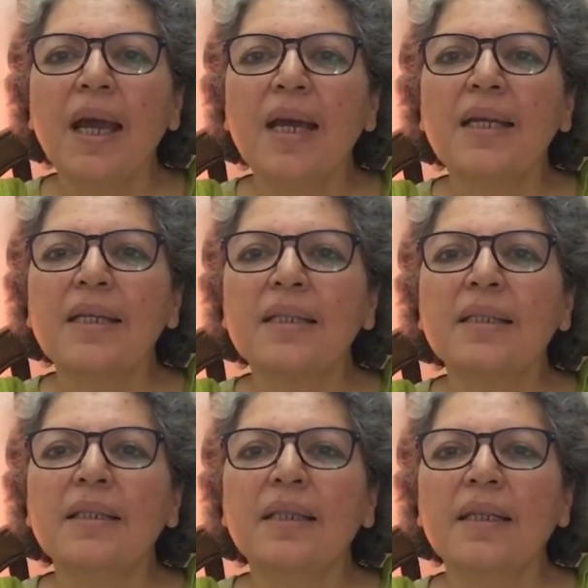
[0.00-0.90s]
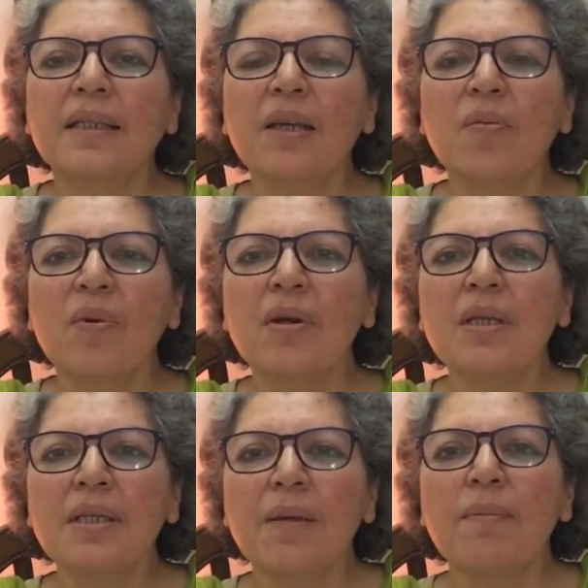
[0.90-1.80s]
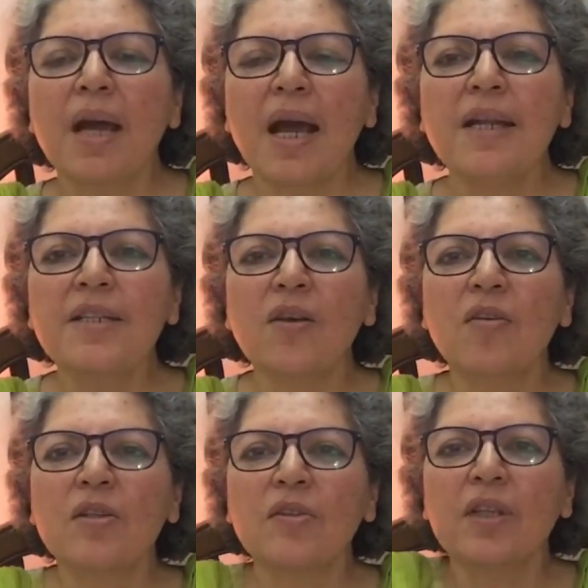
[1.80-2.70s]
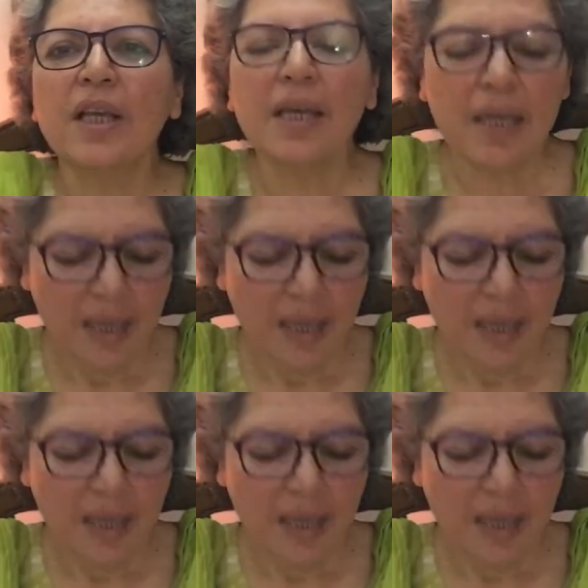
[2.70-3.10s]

and there were some ants also there,